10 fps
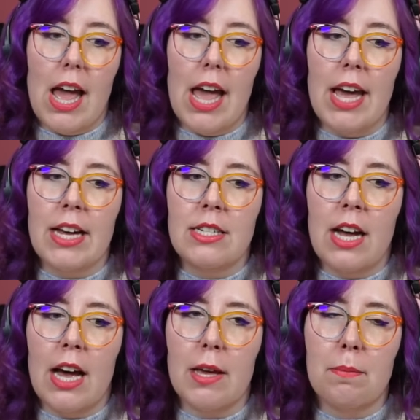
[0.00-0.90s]
And
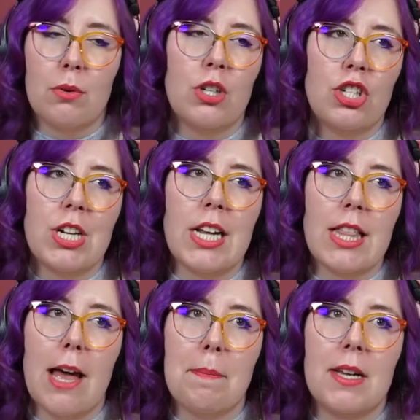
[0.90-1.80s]
I appreciate
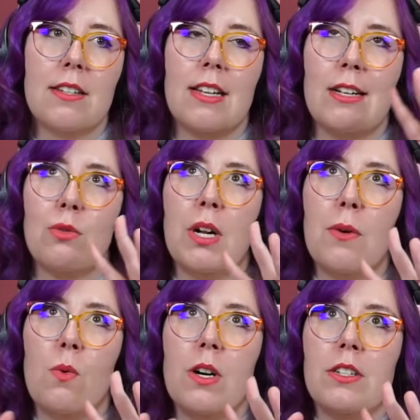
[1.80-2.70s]
that because that's what I
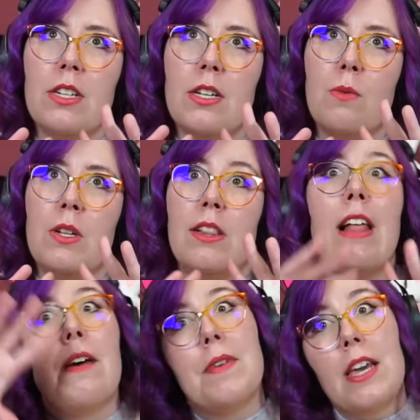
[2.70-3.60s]
wanted when
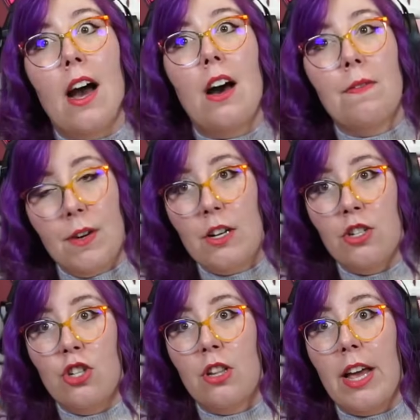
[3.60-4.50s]
Levy
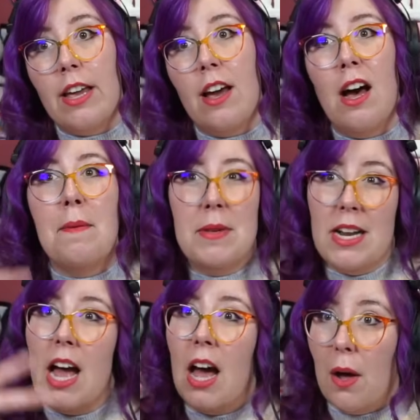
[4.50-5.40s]
offered to like come and
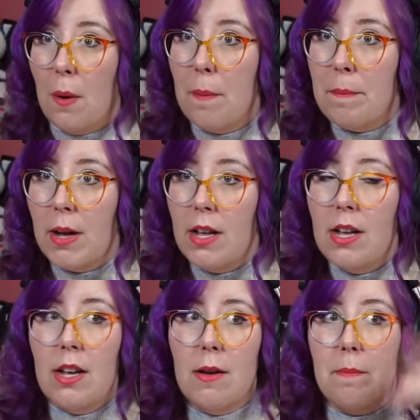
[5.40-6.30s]
help
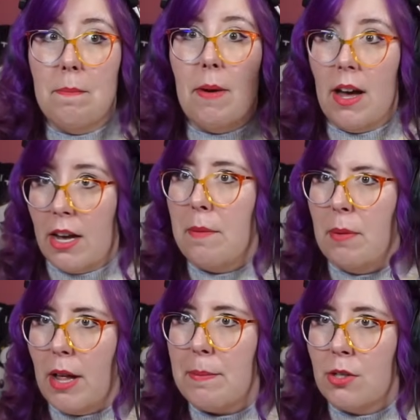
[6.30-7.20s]
a
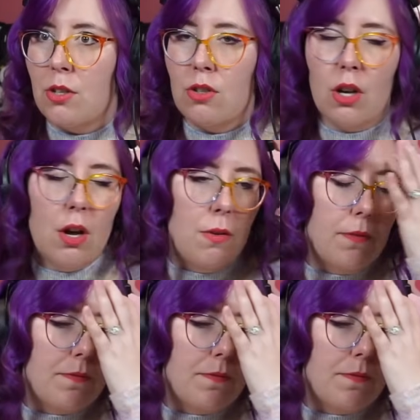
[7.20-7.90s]
couple episodes ago.